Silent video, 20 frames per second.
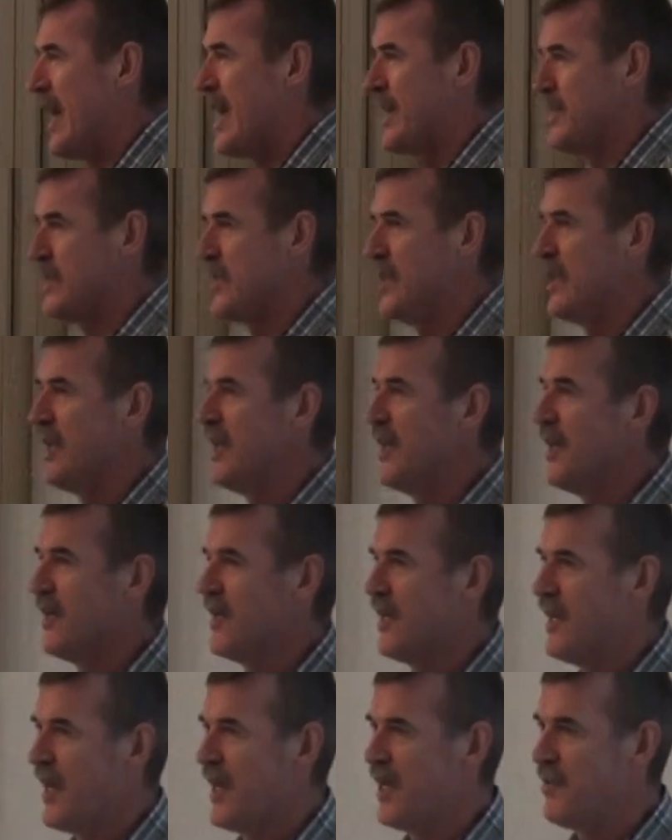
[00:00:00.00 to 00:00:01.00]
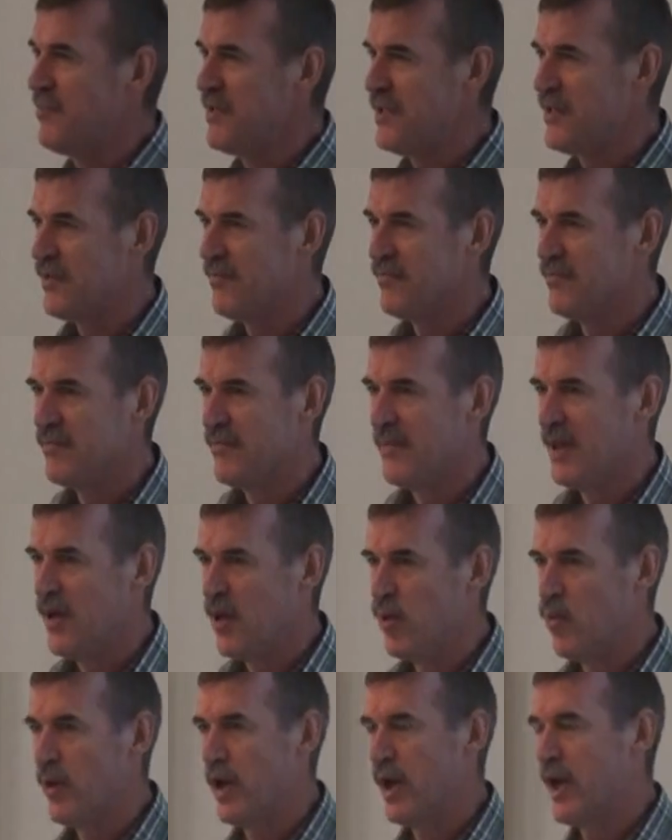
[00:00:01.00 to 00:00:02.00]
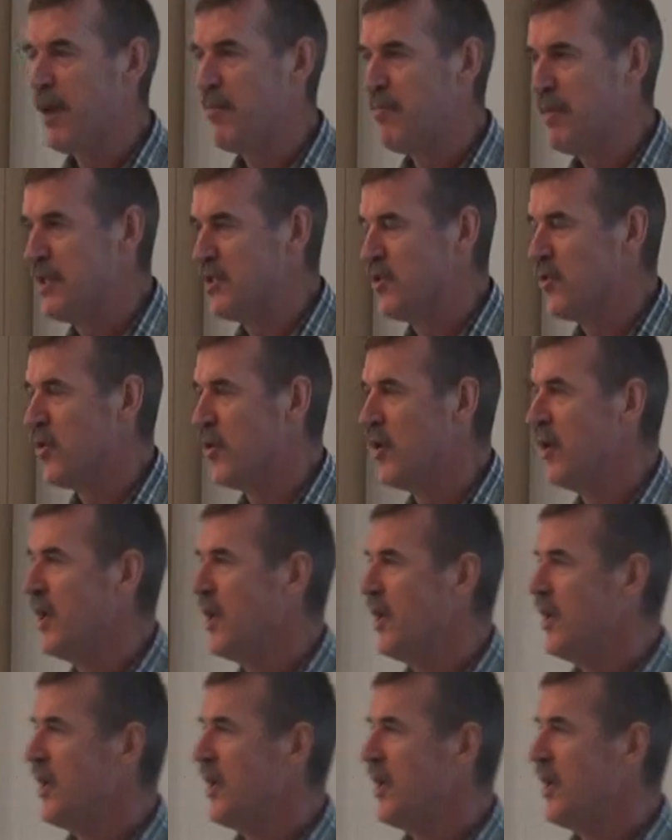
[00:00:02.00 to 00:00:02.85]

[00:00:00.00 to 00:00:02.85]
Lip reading: ASCII names, where capital